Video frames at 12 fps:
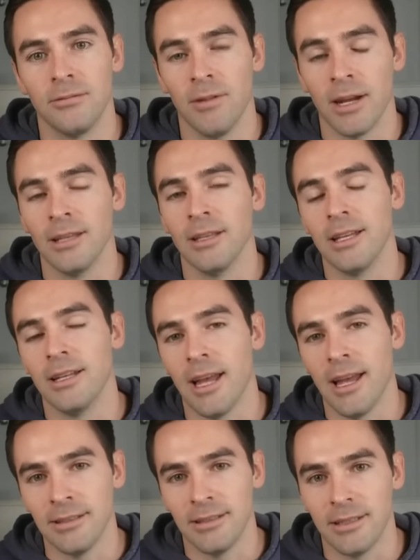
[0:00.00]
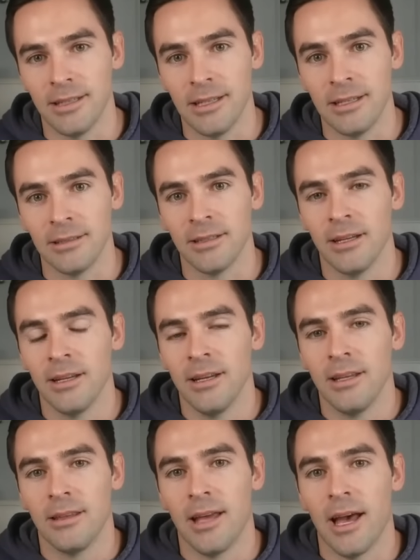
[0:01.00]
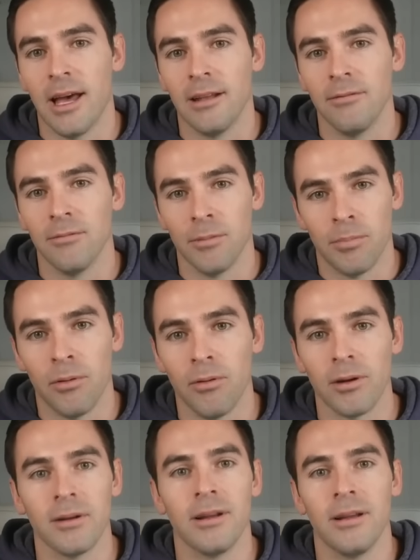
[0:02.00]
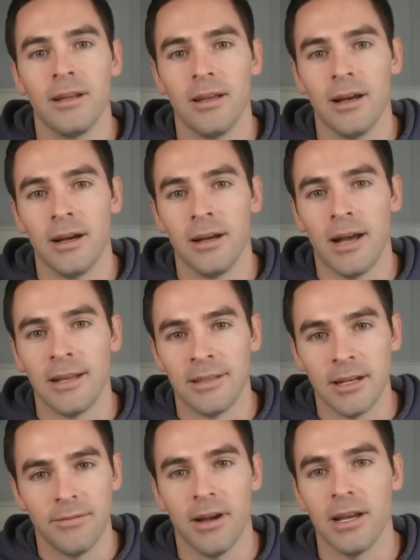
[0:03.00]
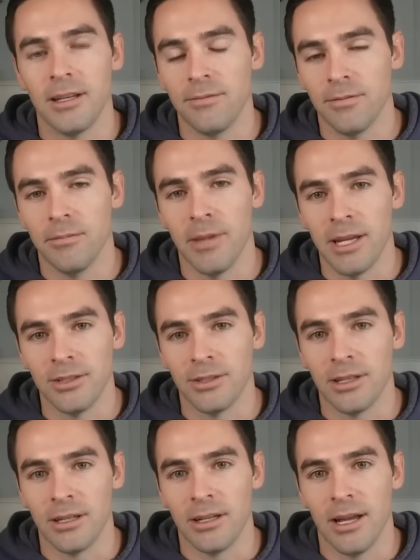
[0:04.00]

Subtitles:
regulated entities that report identifying information